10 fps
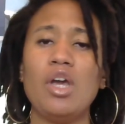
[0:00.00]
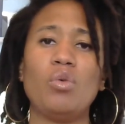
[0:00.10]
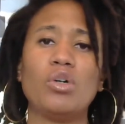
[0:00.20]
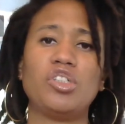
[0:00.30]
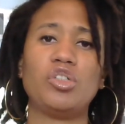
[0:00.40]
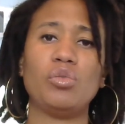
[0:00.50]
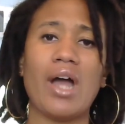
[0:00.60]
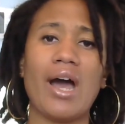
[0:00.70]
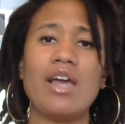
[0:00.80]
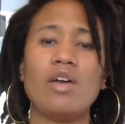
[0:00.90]
what's too
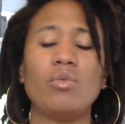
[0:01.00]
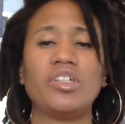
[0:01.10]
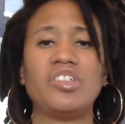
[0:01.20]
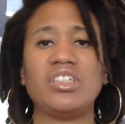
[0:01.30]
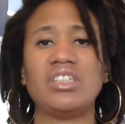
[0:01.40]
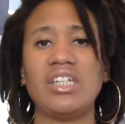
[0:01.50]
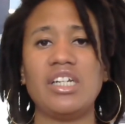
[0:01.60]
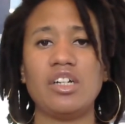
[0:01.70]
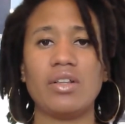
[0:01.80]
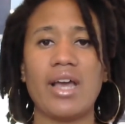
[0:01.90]
light, what's just
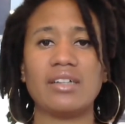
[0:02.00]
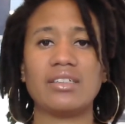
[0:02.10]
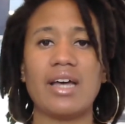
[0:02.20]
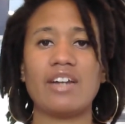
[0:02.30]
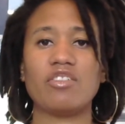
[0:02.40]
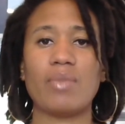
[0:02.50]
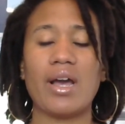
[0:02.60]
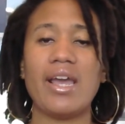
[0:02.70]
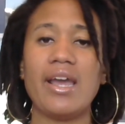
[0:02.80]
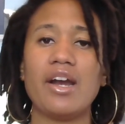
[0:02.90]
sitting on the outside of my
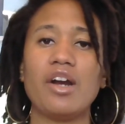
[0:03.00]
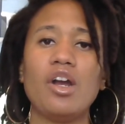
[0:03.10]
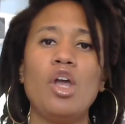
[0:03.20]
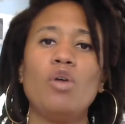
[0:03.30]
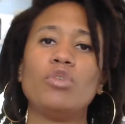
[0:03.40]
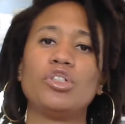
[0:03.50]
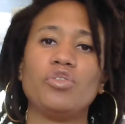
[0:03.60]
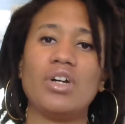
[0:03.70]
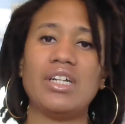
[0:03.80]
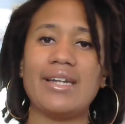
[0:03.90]
hair, what's
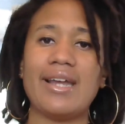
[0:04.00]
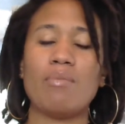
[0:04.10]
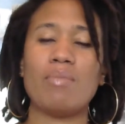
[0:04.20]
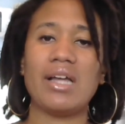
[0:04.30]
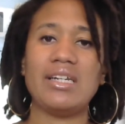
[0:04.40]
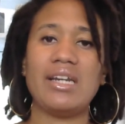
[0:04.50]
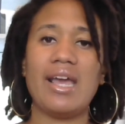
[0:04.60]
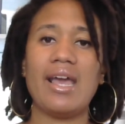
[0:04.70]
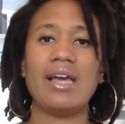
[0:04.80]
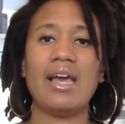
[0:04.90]
running down my
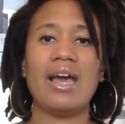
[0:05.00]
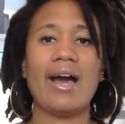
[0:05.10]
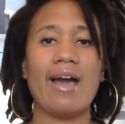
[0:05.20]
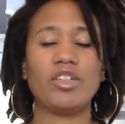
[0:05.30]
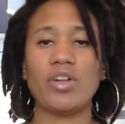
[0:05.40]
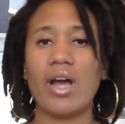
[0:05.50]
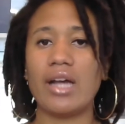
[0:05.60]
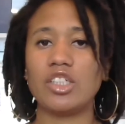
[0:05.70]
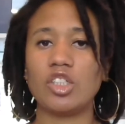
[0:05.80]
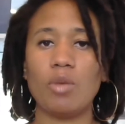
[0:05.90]
neck. I have tried
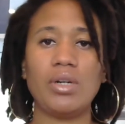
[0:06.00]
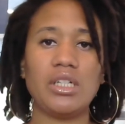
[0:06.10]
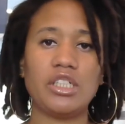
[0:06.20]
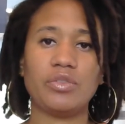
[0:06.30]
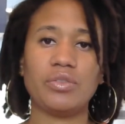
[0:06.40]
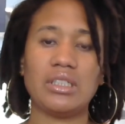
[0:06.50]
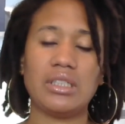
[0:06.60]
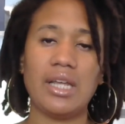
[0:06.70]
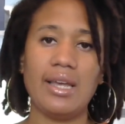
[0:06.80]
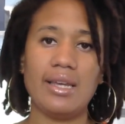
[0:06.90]
so many different
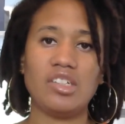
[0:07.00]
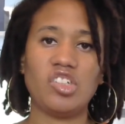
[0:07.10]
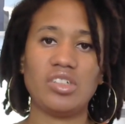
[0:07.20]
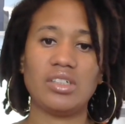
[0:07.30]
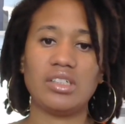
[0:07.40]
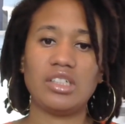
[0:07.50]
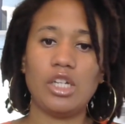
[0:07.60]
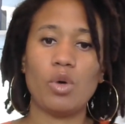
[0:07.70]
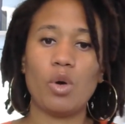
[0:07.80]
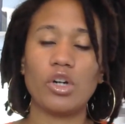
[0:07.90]
things just to see
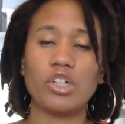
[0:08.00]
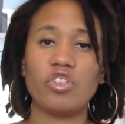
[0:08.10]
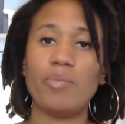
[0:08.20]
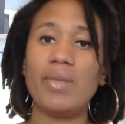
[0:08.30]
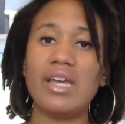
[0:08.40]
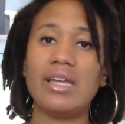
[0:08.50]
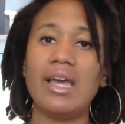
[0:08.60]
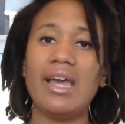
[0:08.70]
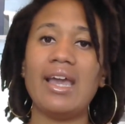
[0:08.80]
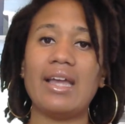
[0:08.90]
what works for me,
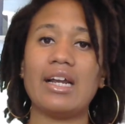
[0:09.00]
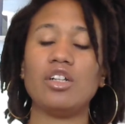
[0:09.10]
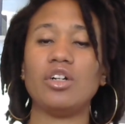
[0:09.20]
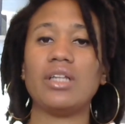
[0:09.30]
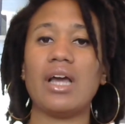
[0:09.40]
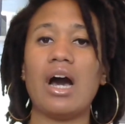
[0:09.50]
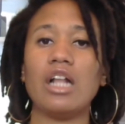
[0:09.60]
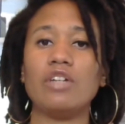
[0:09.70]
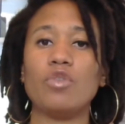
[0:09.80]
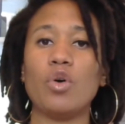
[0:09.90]
and I learned that
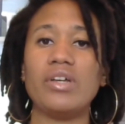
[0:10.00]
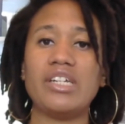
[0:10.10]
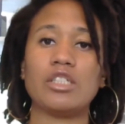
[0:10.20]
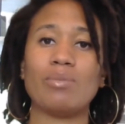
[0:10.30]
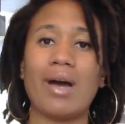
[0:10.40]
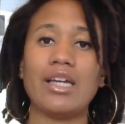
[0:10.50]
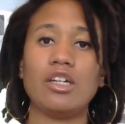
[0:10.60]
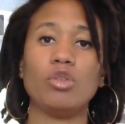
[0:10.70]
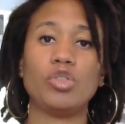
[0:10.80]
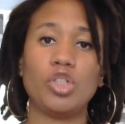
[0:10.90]
olive oil is my
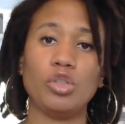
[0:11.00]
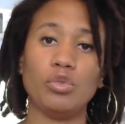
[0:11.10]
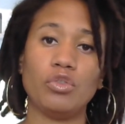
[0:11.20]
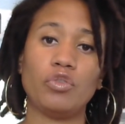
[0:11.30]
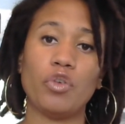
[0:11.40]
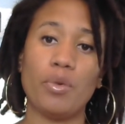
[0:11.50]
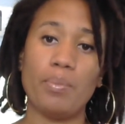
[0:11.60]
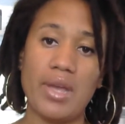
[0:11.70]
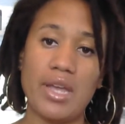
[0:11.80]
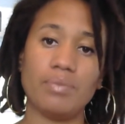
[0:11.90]
go-to for
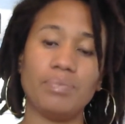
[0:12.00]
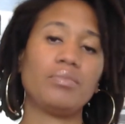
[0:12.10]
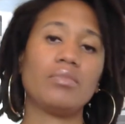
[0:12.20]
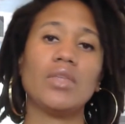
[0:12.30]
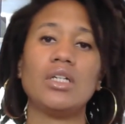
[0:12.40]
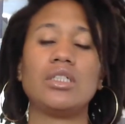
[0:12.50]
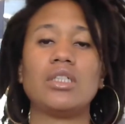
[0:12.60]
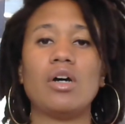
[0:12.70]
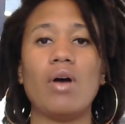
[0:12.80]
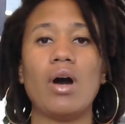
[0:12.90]
me.
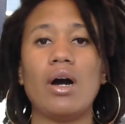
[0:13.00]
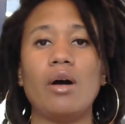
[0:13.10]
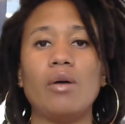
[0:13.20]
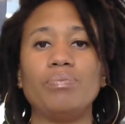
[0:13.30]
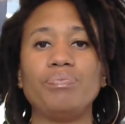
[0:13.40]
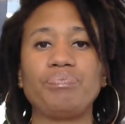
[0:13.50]
So